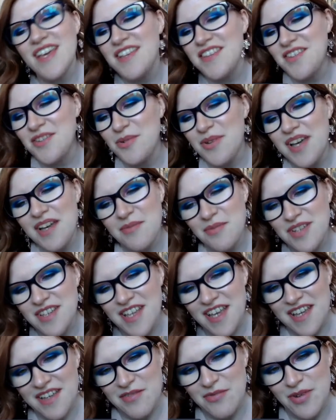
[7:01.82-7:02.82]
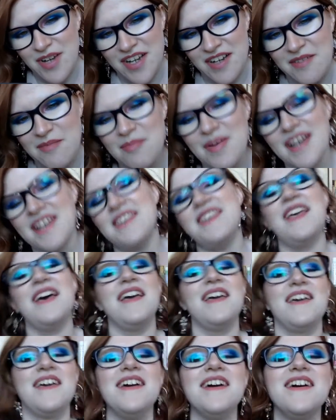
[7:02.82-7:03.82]
you every day, friend. But
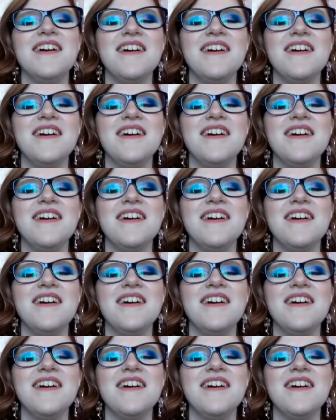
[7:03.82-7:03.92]
like,